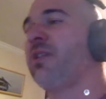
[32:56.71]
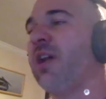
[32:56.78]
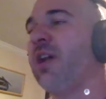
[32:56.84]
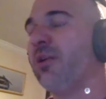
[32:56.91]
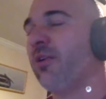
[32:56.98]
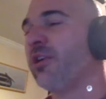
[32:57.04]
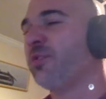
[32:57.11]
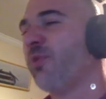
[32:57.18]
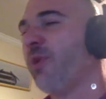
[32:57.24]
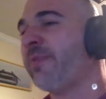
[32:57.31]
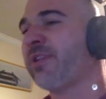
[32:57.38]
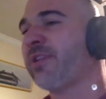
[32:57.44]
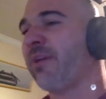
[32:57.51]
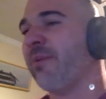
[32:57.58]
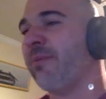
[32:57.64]
and all these
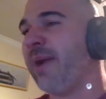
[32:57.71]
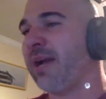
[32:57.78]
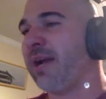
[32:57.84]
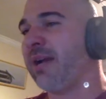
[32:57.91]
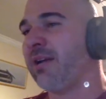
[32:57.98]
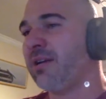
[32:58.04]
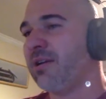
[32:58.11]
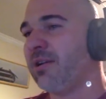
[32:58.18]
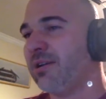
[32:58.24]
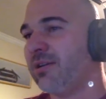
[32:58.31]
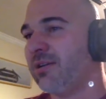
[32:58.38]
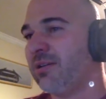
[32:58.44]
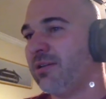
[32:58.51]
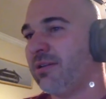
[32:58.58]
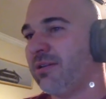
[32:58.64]
weapons coming back?
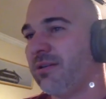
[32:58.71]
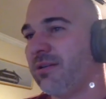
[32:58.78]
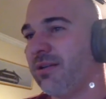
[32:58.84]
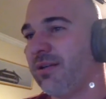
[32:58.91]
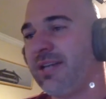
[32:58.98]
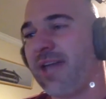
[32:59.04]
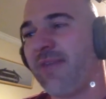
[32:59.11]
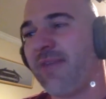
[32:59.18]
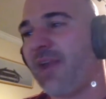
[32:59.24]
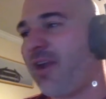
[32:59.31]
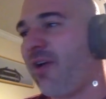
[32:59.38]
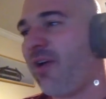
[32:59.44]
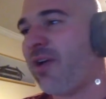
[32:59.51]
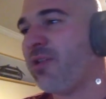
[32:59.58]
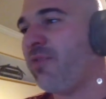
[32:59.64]
Kevin, I
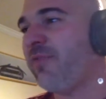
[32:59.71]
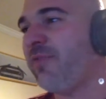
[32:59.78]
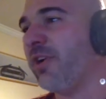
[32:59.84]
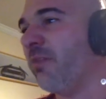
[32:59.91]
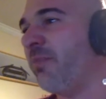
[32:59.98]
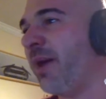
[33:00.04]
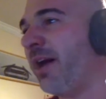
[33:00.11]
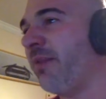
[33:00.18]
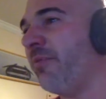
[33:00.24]
know how you feel about him.